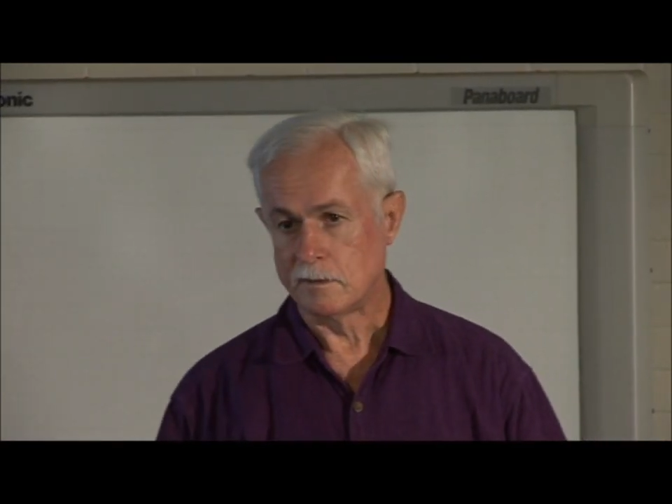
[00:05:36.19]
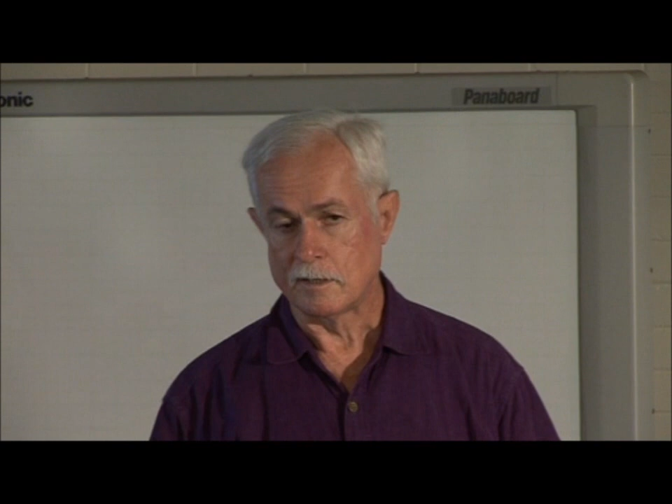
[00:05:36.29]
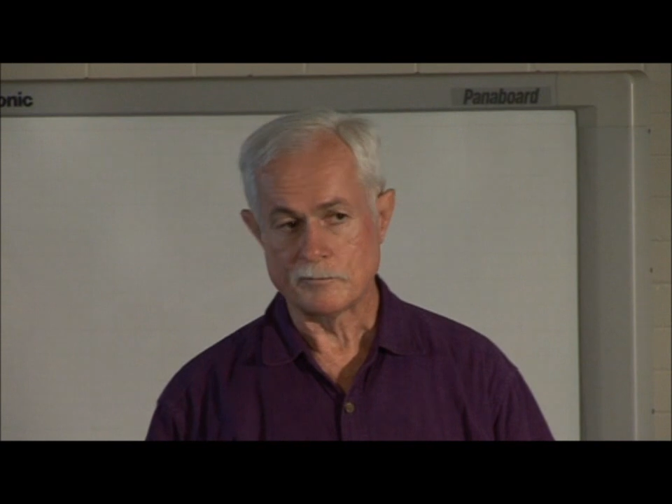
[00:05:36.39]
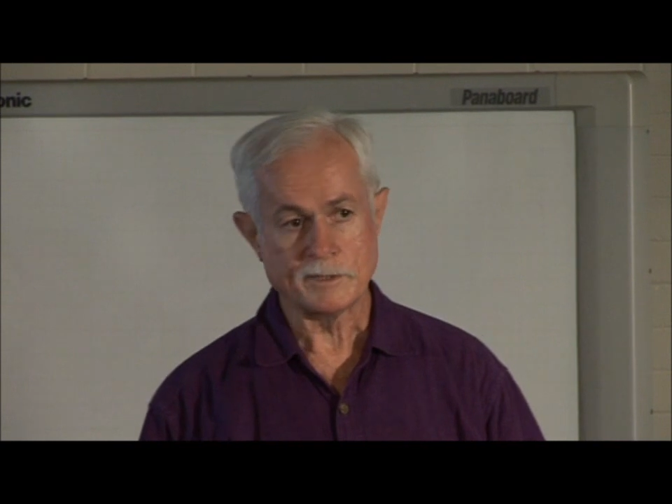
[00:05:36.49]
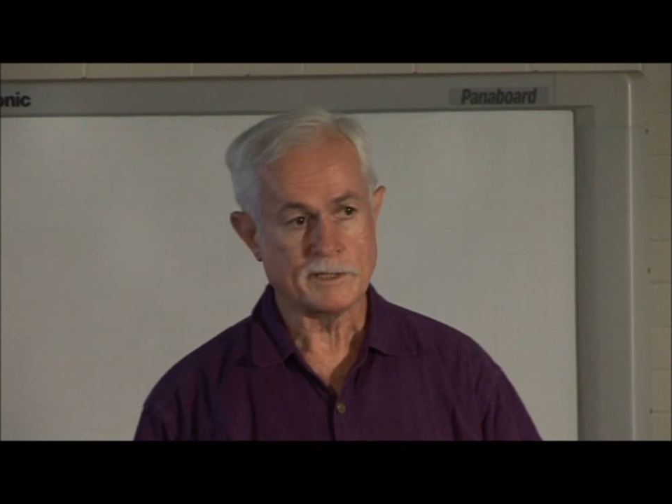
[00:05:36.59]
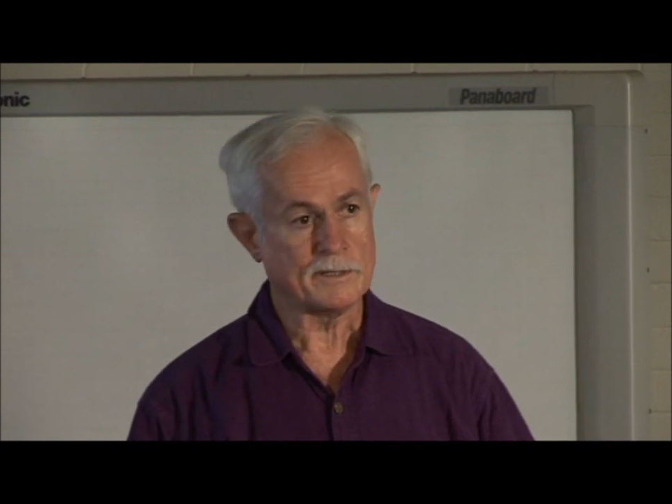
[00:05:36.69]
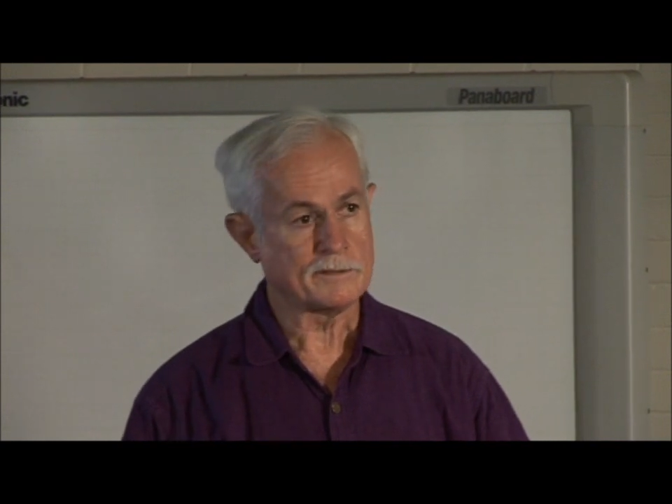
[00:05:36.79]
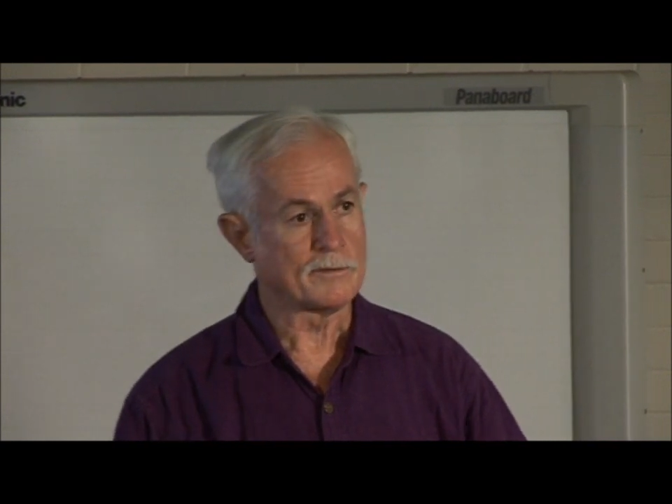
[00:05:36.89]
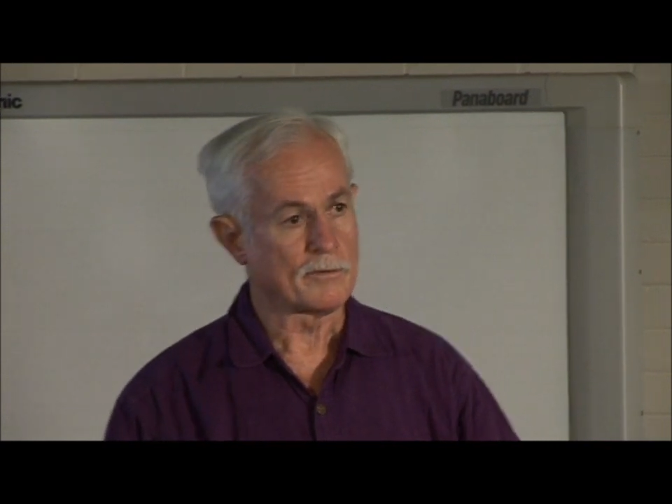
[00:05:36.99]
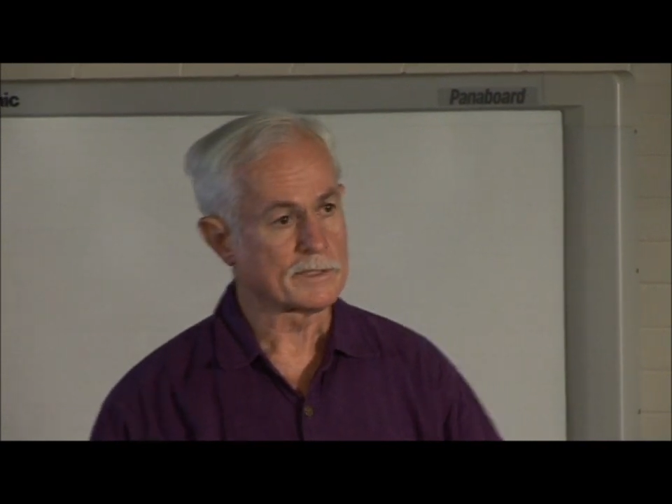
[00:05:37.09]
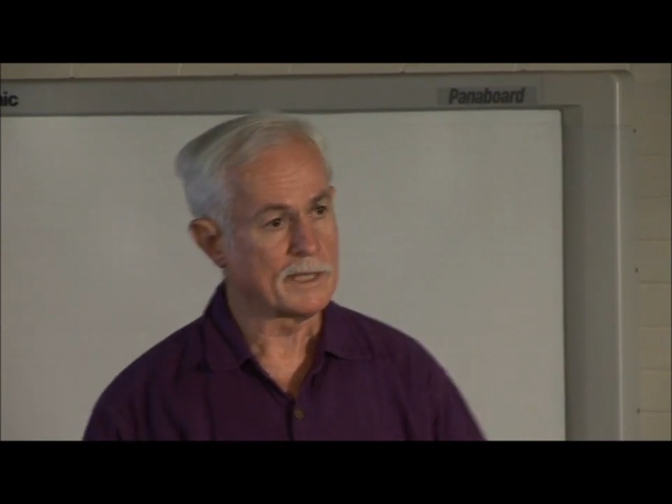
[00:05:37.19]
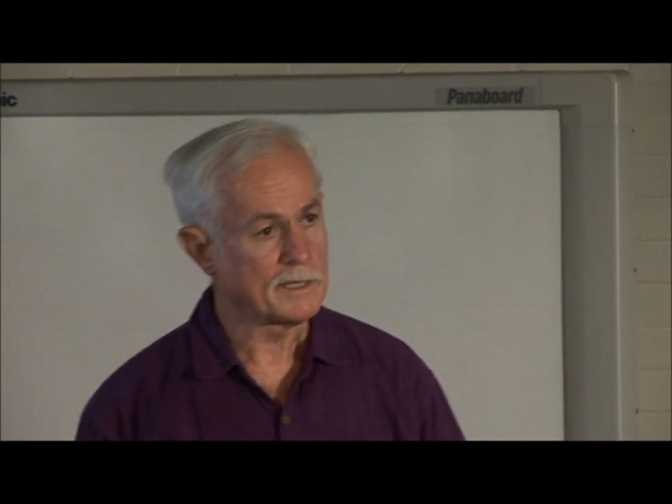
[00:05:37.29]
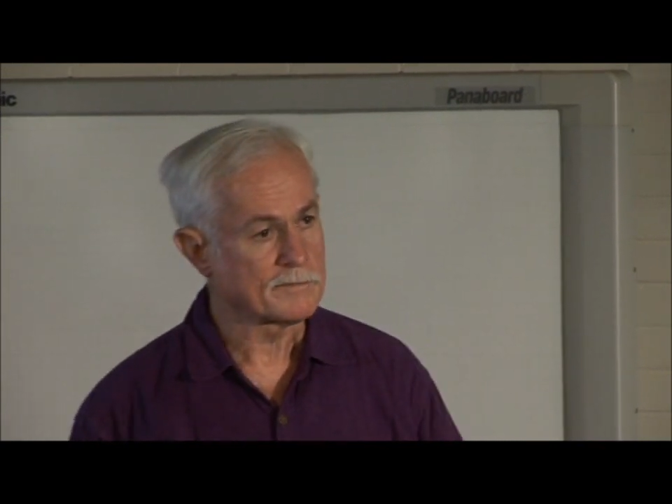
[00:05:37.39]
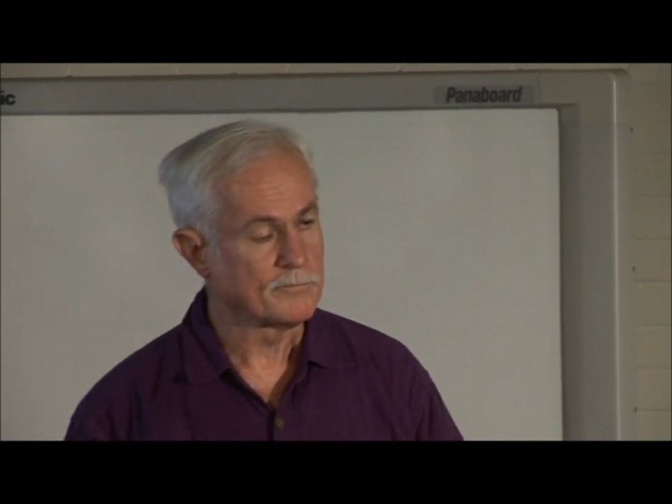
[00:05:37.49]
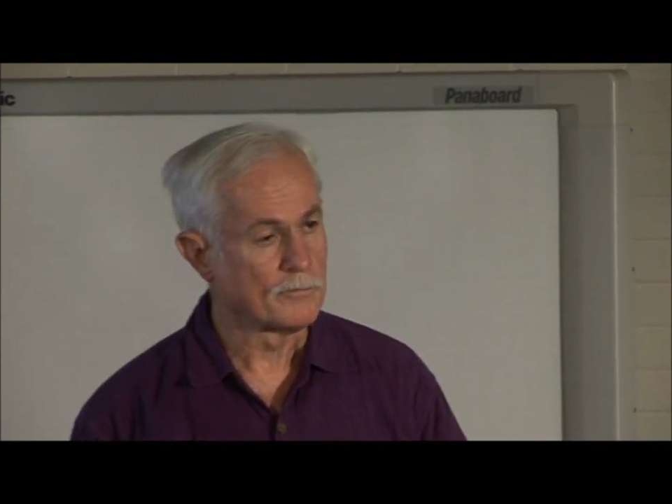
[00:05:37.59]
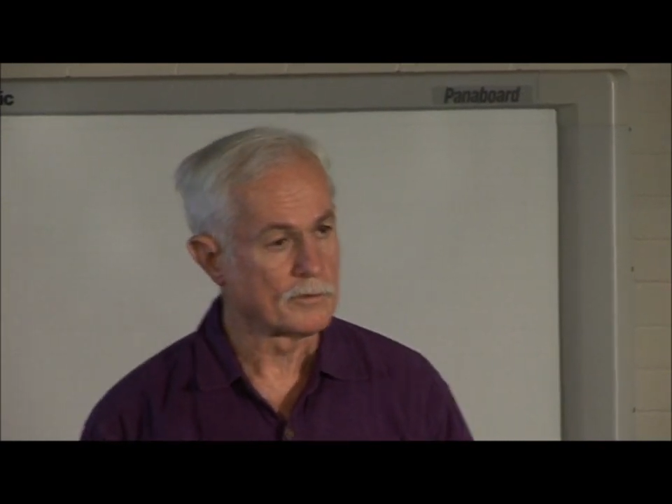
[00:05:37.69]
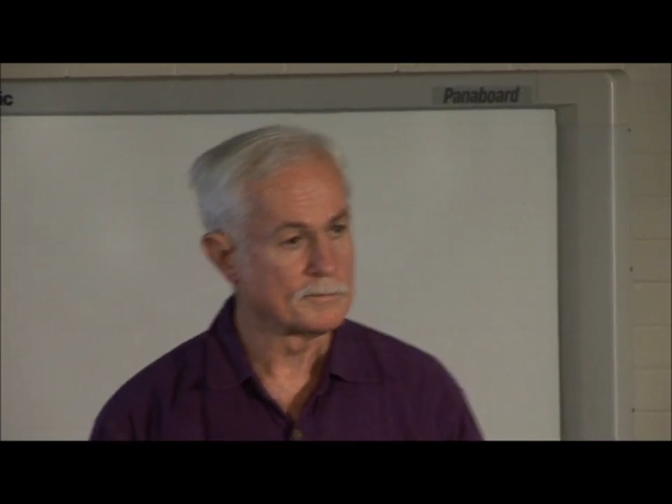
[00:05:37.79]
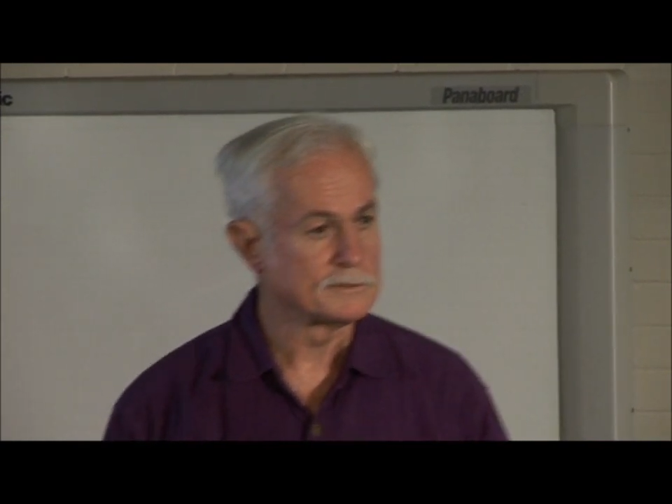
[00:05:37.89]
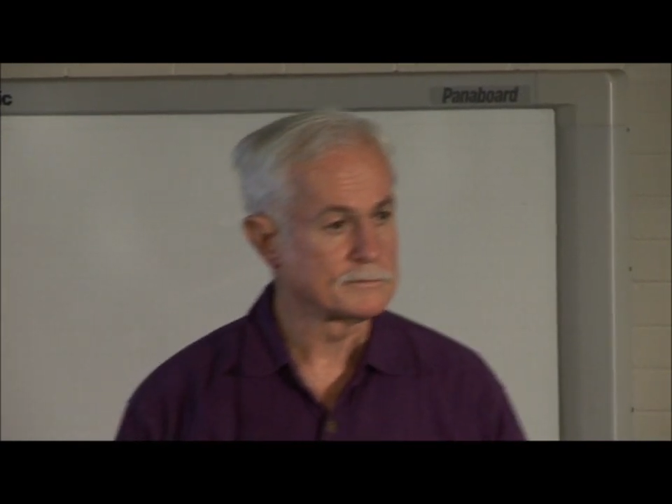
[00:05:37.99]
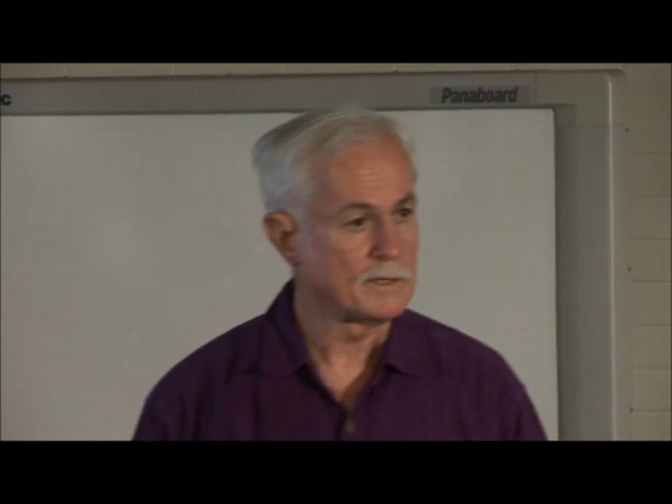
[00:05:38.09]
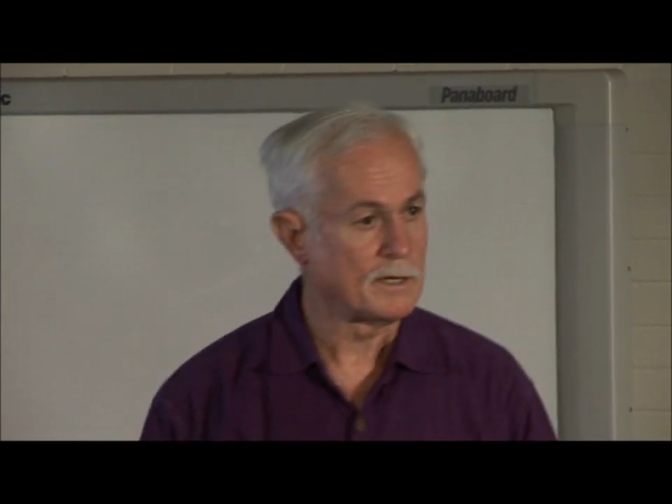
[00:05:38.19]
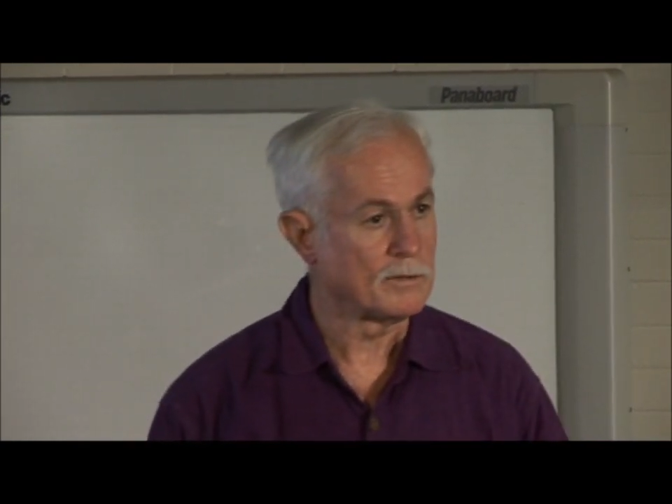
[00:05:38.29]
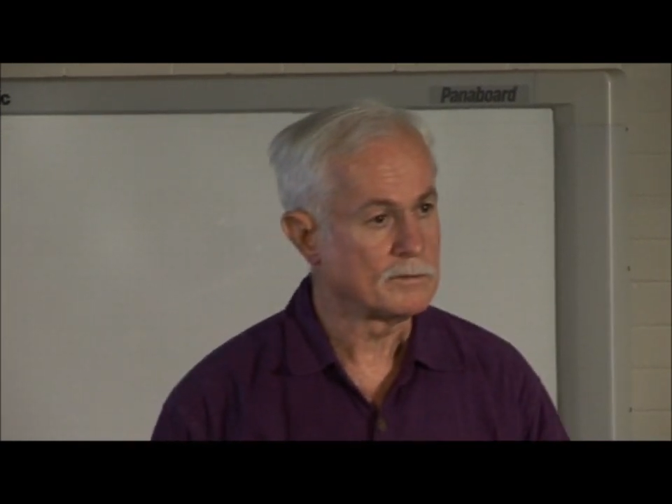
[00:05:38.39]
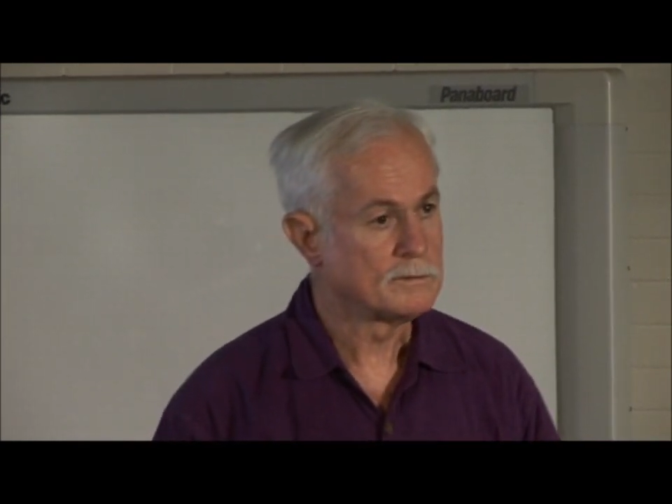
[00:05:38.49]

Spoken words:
And we'd get an organic form as well.